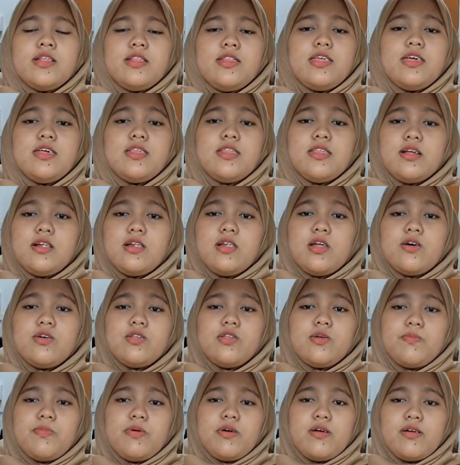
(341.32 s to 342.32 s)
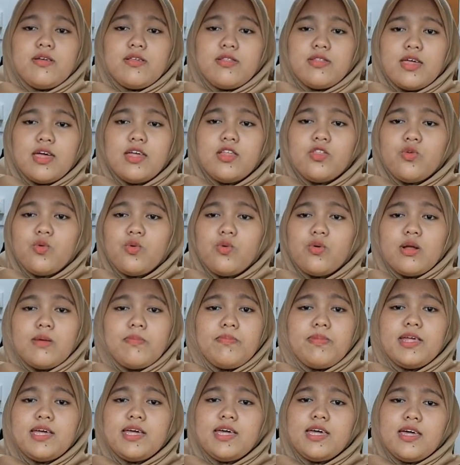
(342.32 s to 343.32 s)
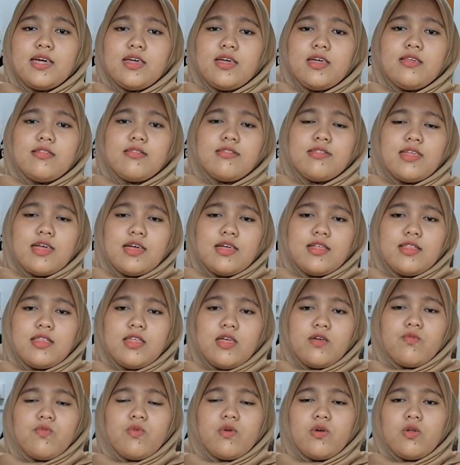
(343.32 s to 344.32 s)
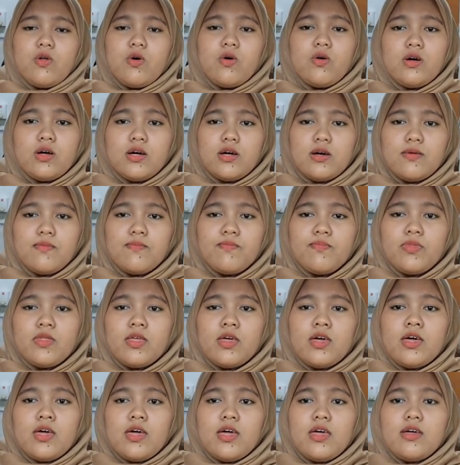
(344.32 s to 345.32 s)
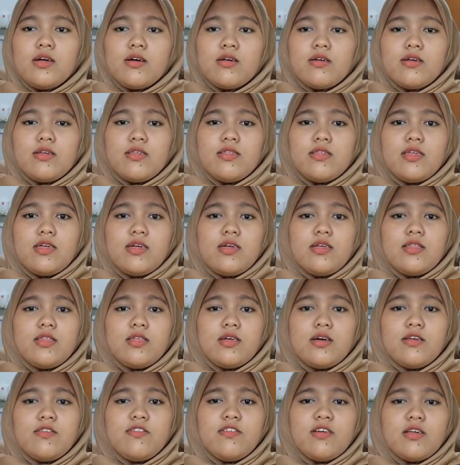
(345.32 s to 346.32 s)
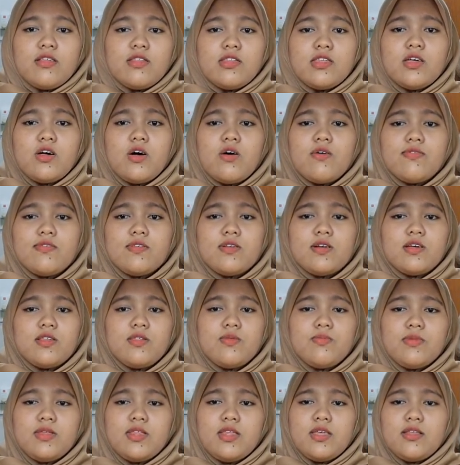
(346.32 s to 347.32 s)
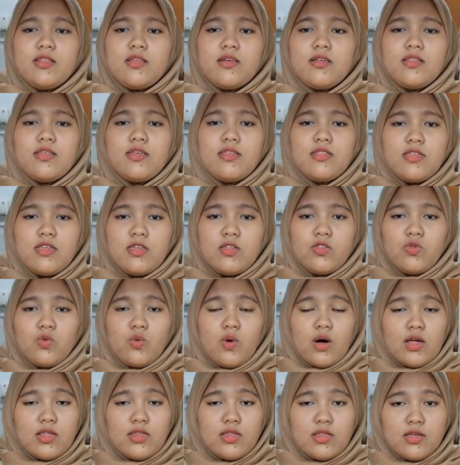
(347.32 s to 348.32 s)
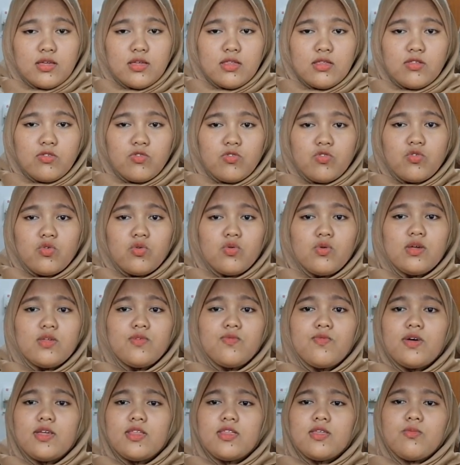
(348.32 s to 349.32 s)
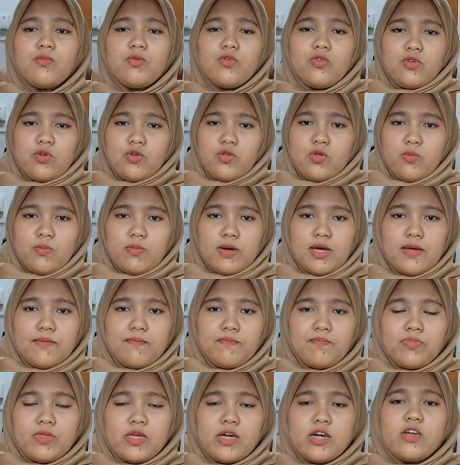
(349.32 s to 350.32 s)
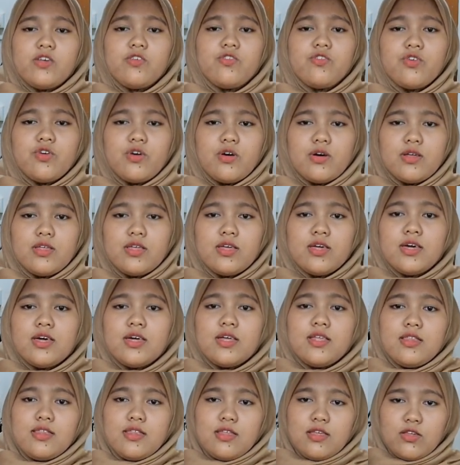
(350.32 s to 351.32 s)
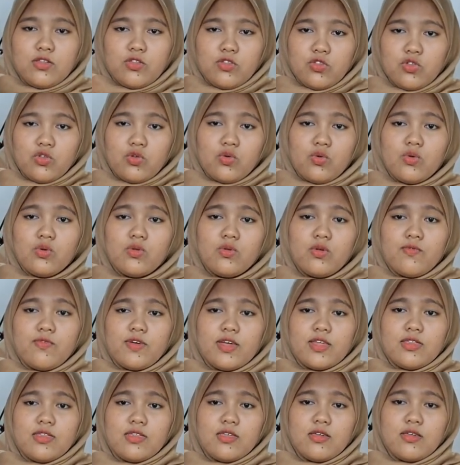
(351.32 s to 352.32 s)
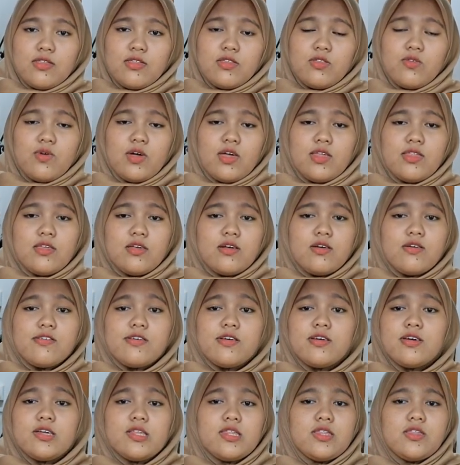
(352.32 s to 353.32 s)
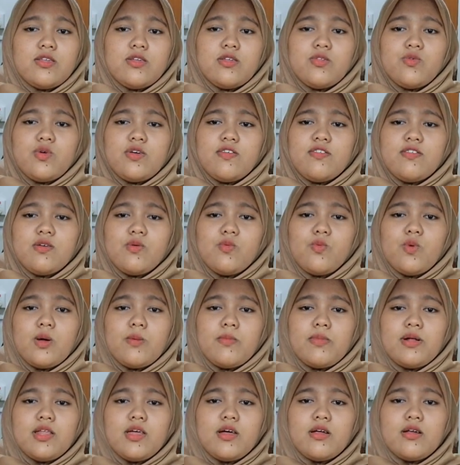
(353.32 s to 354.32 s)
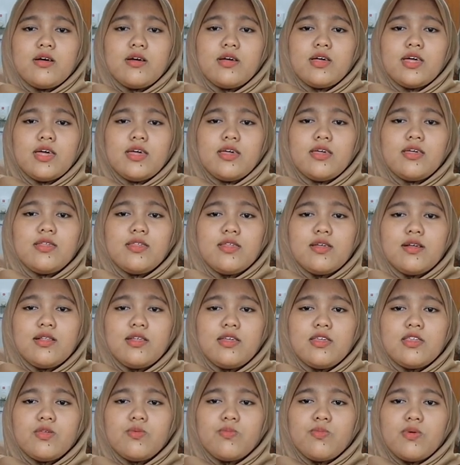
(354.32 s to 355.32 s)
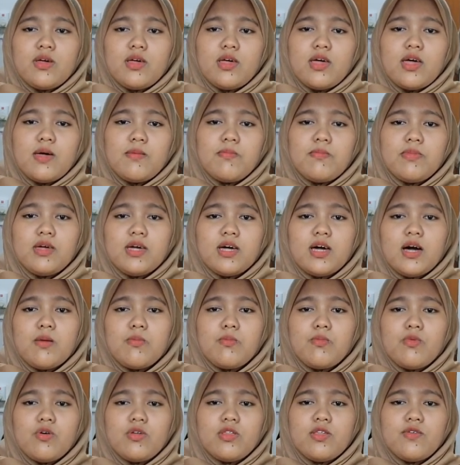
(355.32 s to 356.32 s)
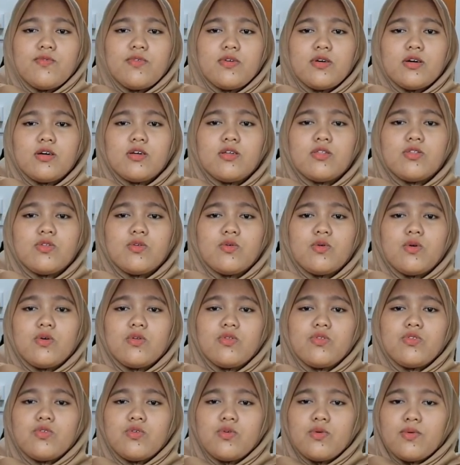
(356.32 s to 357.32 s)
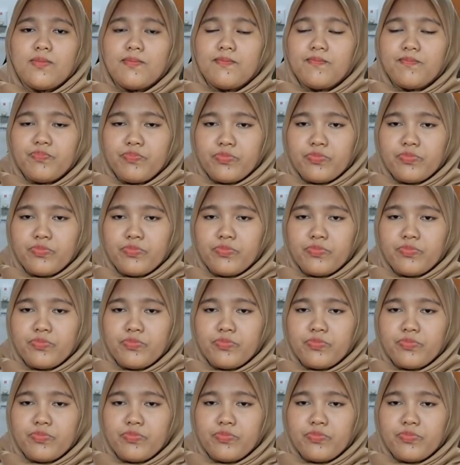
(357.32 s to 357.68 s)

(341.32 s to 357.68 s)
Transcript: This allows the parasite to replicate inside them for longer, increasing the chances of transmitting the disease to others through infected mosquito bite. In short, these two factors together create a situation where malaria can easily spread and become more difficult to control.